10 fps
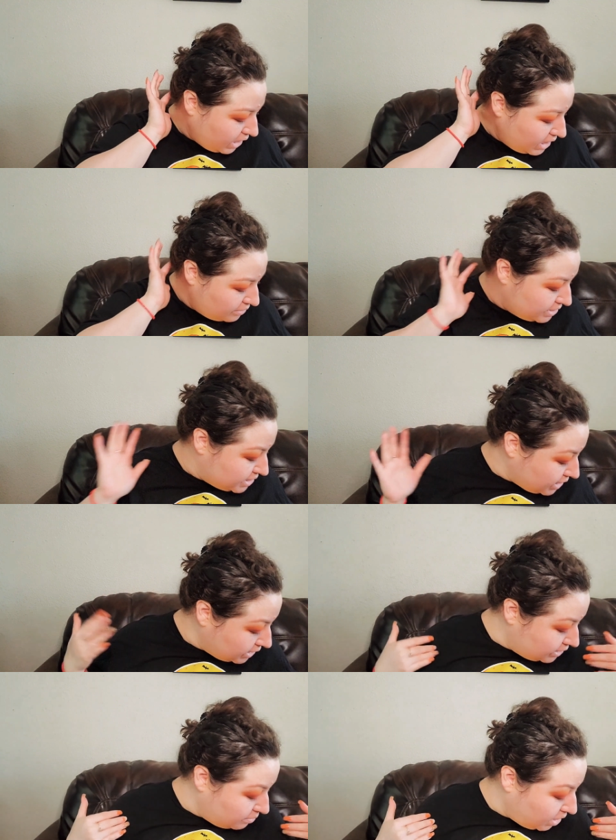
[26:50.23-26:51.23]
I was
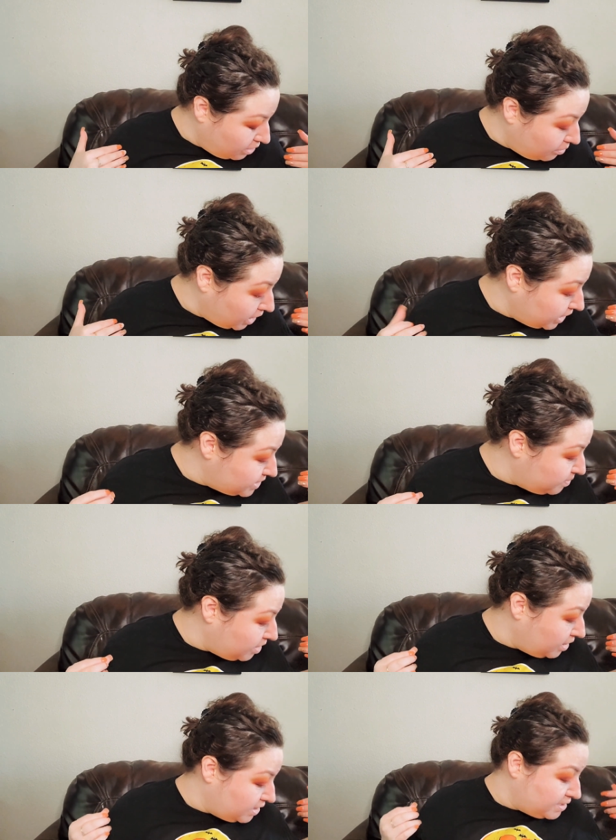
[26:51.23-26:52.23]
talking about my
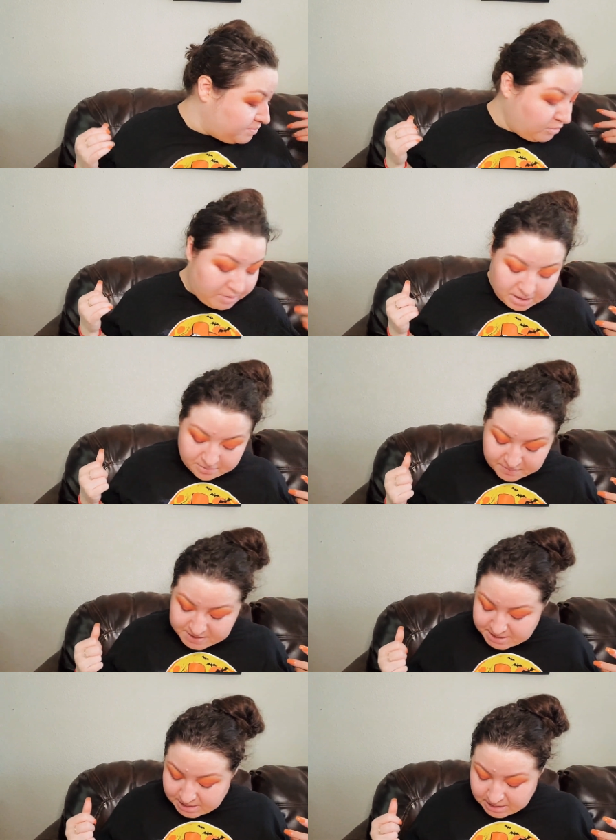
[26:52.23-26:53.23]
experience moving out of
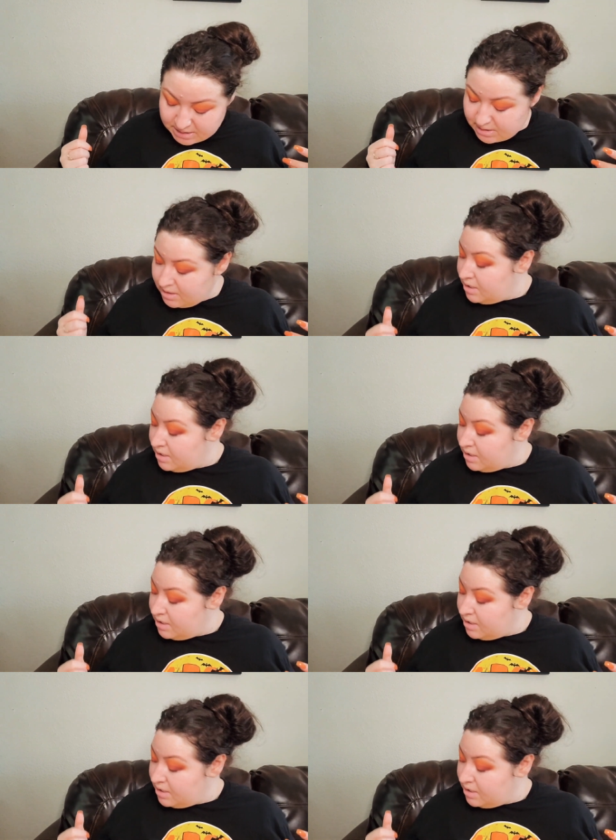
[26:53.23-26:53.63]
state.